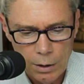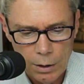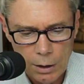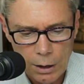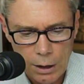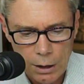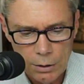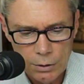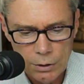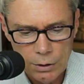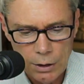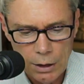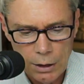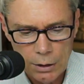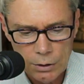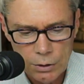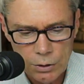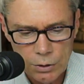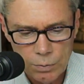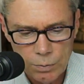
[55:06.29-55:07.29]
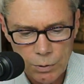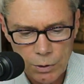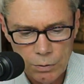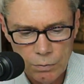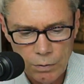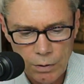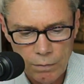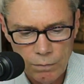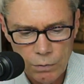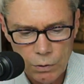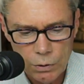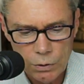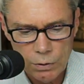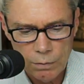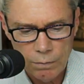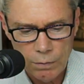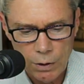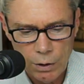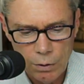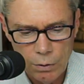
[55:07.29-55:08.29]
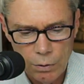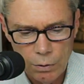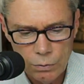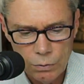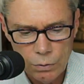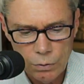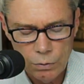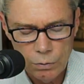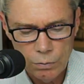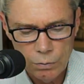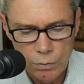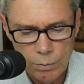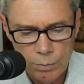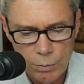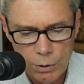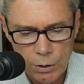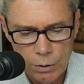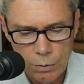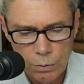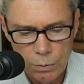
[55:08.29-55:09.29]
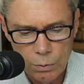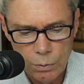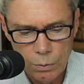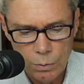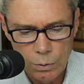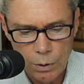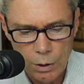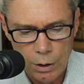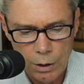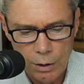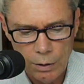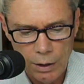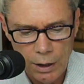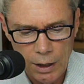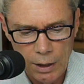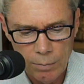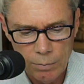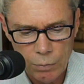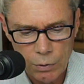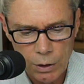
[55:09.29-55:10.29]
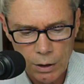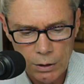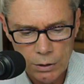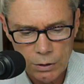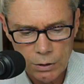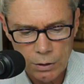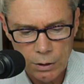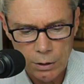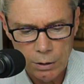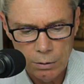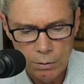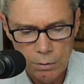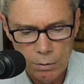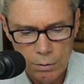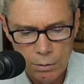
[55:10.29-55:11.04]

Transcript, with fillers: Kyle's in the house. The spring drive version of the 002 would be cool on that bracelet.